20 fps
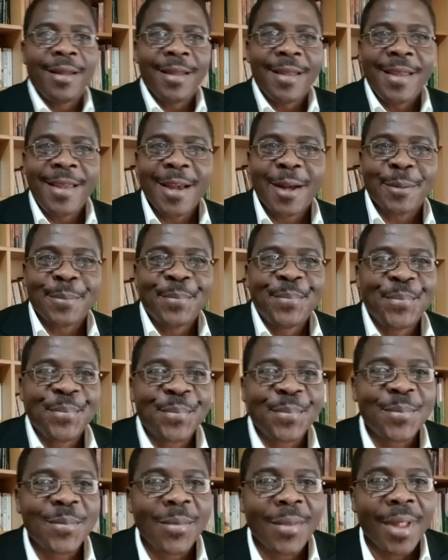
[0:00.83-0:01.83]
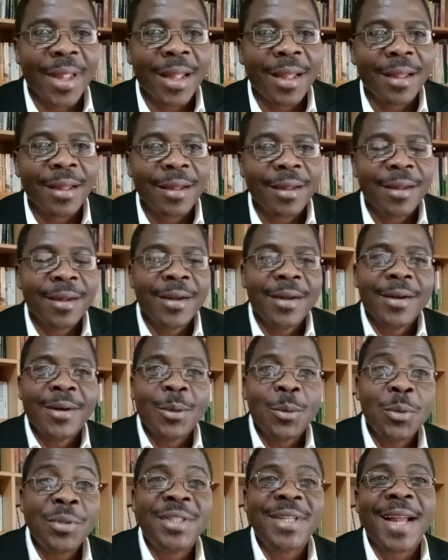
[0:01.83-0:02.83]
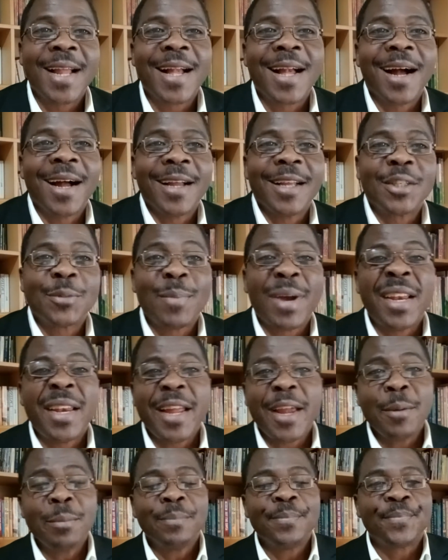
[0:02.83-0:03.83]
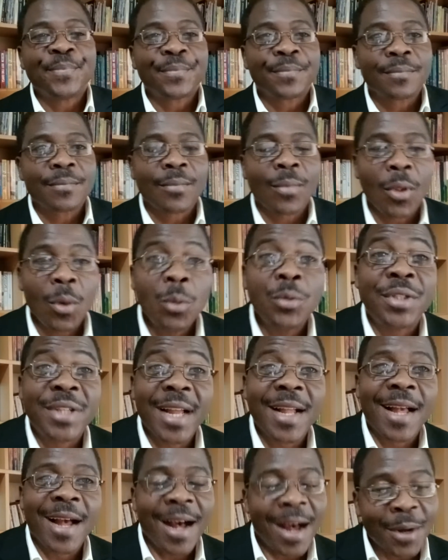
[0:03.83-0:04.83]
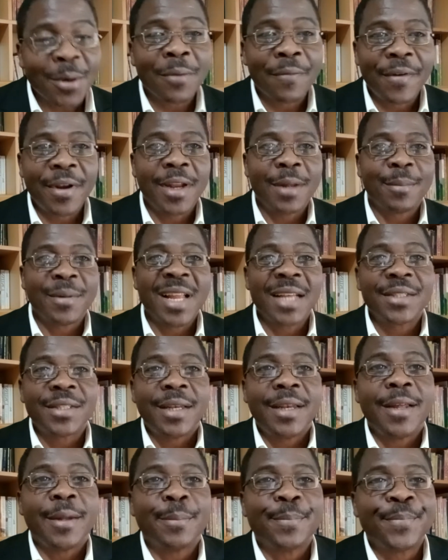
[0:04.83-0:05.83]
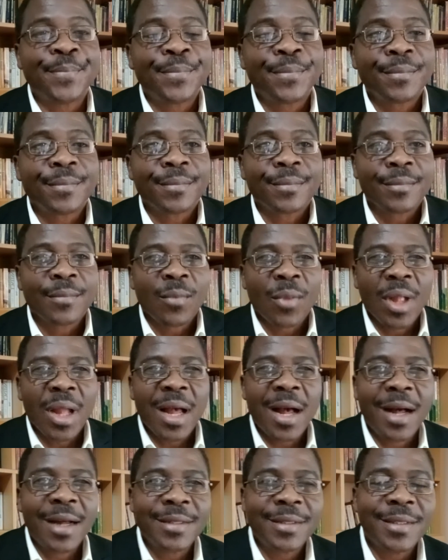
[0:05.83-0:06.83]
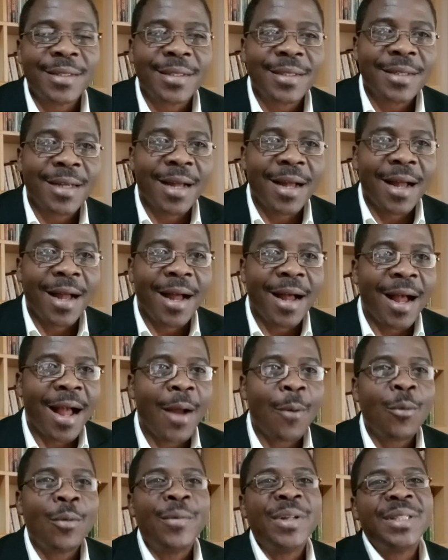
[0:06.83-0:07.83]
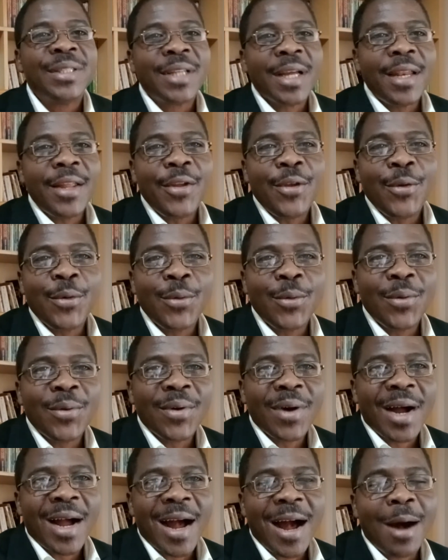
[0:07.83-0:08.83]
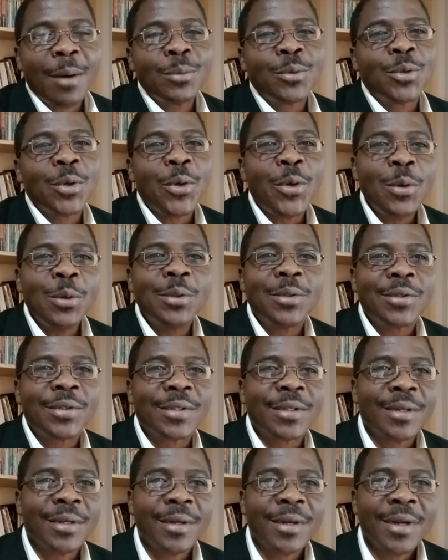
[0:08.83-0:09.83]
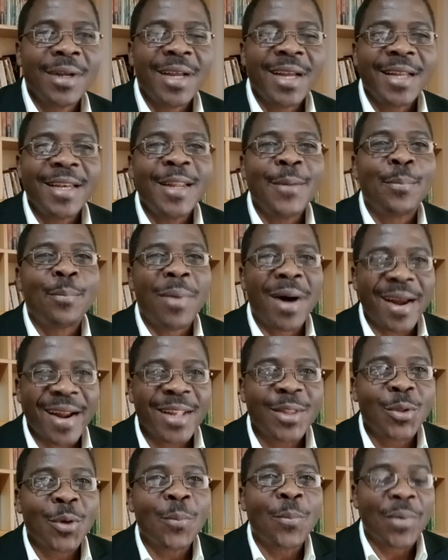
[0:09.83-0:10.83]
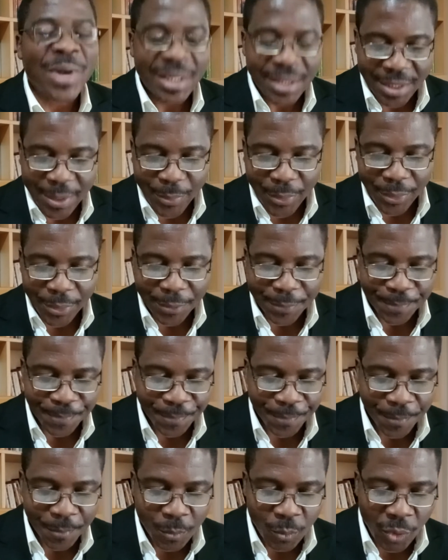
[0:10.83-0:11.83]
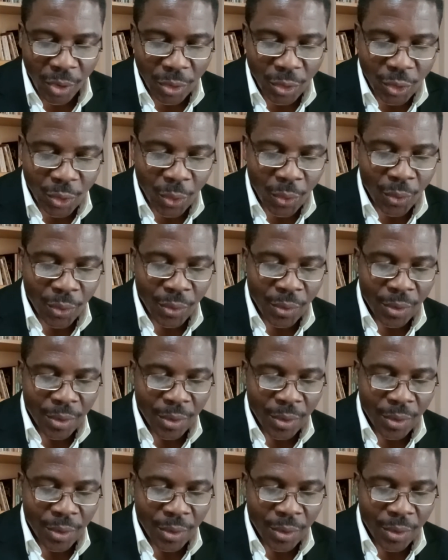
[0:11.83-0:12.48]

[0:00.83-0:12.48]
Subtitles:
Yeah, Ucheka is my name. Ucheka Anofinam, that's the name. And I will be telling you how to use the Pareto Principle to